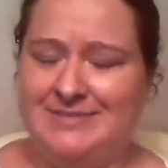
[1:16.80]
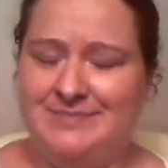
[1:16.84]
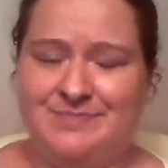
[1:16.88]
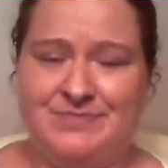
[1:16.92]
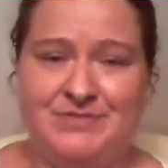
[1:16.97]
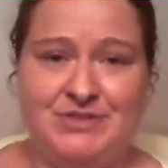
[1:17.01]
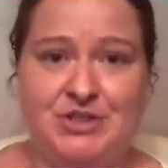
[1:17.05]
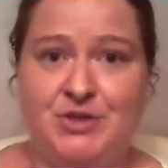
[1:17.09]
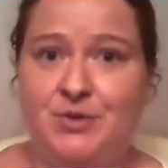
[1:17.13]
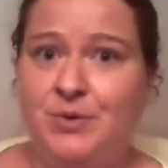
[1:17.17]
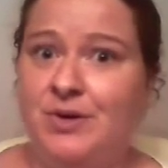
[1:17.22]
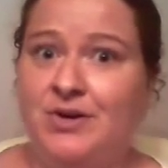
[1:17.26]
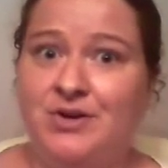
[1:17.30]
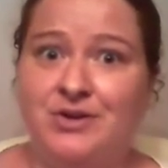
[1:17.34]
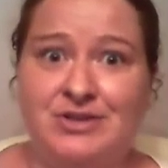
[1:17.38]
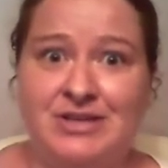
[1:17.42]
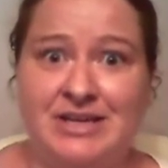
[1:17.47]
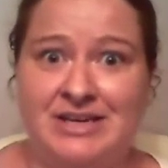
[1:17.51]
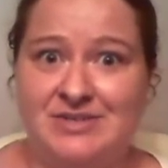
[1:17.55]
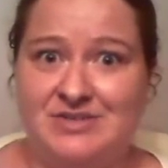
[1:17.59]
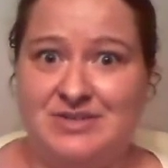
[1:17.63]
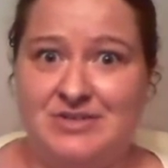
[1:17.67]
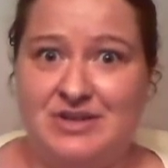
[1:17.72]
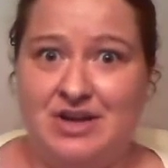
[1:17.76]

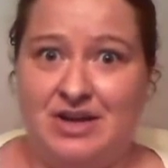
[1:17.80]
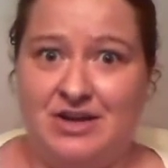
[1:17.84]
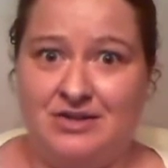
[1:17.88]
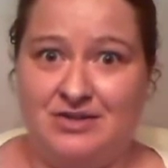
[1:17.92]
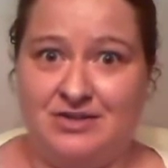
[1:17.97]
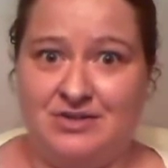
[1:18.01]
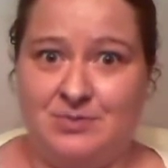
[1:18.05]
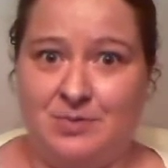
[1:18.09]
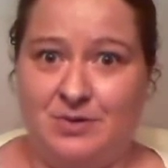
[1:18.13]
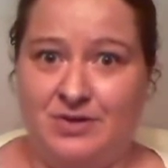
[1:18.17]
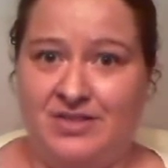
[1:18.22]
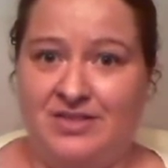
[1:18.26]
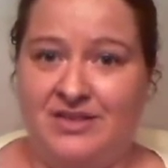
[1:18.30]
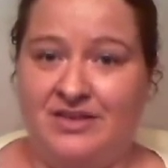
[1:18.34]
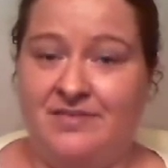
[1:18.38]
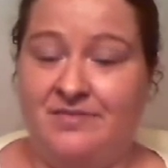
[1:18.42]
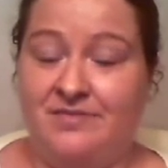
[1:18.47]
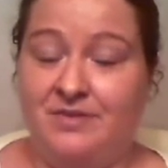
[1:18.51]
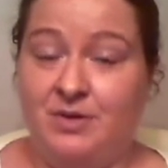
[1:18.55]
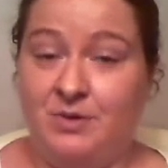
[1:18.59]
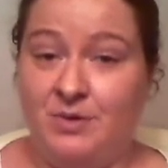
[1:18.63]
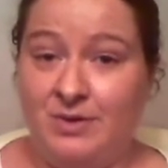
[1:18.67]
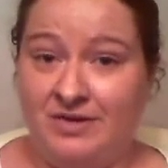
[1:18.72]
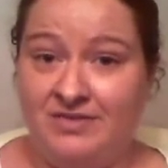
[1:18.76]
$200,000 worth, if
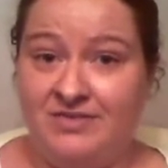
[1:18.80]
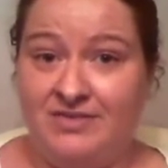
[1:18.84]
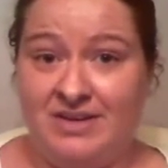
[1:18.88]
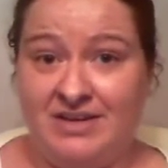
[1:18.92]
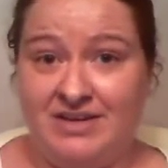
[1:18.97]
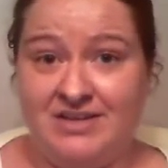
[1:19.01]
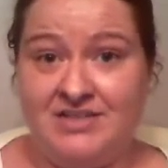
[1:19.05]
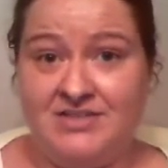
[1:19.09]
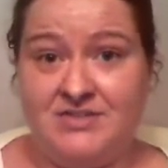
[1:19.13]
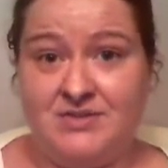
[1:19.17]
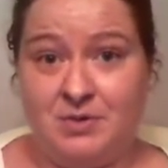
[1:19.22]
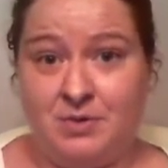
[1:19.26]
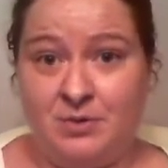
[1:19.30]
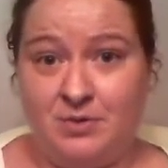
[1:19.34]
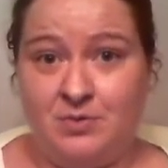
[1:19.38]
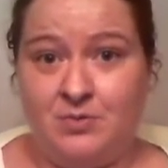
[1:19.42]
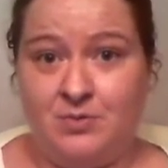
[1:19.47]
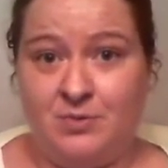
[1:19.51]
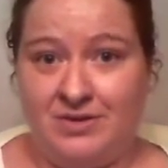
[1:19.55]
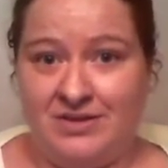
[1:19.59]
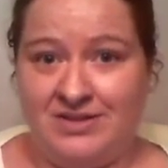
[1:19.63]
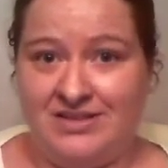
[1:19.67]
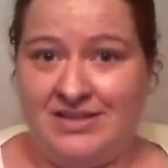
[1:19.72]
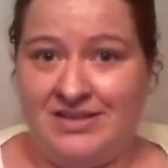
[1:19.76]
you have not sold
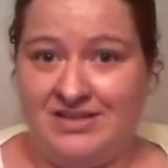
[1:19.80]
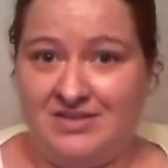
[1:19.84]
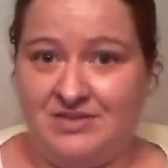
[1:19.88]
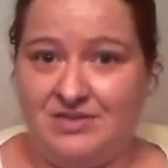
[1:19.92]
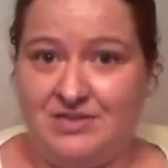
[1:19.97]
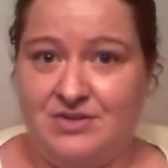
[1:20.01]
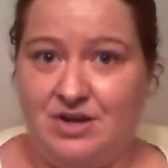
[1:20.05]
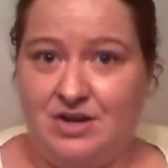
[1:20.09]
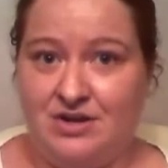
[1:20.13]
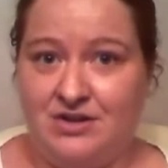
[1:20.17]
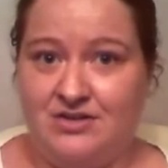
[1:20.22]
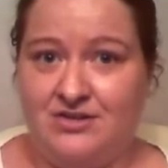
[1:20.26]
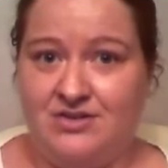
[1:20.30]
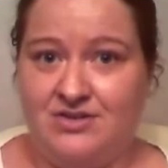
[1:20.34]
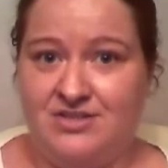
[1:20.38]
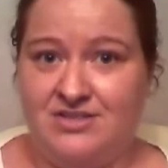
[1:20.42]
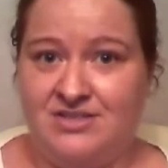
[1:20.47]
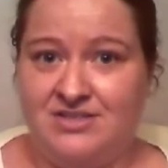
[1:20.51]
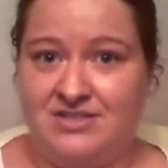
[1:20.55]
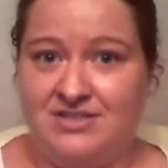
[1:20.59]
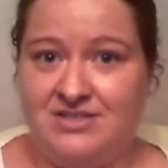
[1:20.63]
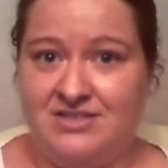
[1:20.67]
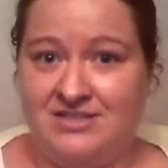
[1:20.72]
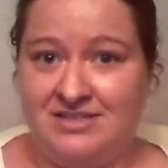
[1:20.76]

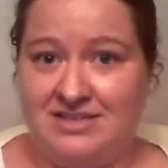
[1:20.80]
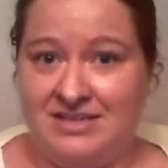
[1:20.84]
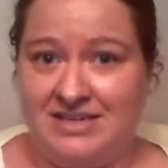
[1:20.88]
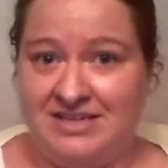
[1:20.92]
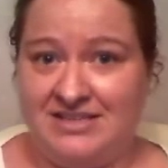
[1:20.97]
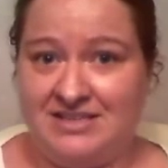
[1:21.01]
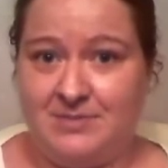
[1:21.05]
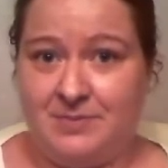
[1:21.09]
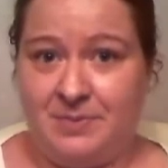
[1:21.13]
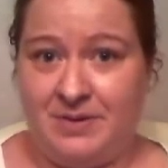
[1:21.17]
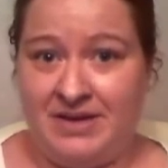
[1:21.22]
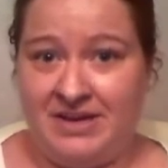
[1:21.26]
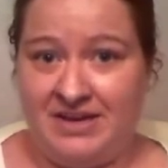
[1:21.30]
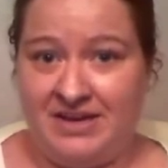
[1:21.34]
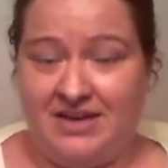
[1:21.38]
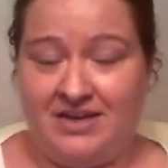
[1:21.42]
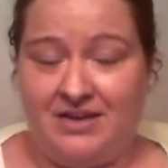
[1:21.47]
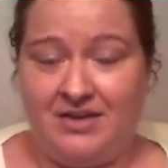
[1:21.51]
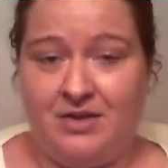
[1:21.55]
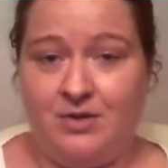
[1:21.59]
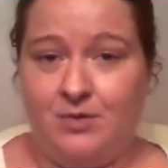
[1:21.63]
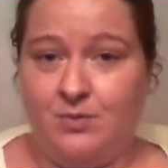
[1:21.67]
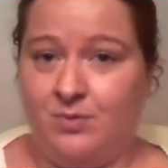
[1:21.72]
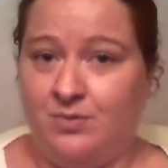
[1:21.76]
$1,000 to hit to pink,
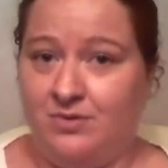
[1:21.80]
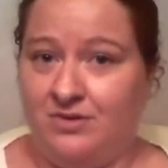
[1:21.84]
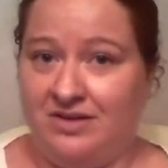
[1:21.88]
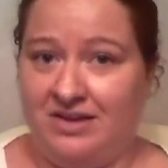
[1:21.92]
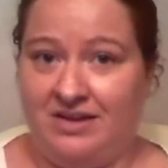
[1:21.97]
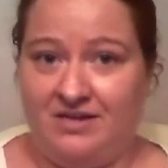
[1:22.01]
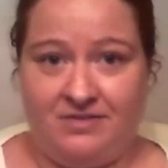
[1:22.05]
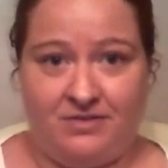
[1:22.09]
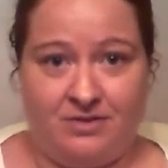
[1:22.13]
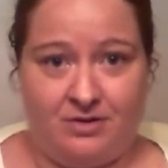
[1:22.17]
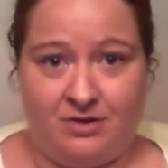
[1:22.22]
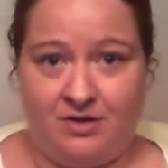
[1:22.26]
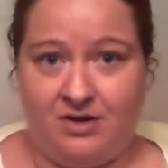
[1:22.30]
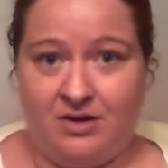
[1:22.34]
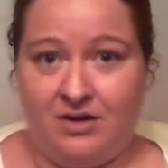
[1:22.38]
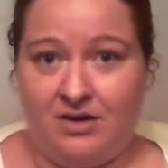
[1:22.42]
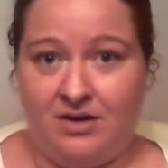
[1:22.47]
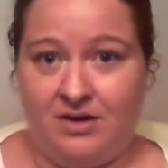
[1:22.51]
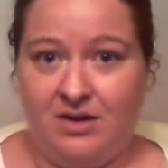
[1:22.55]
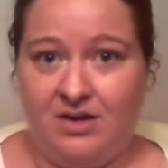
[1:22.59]
you will never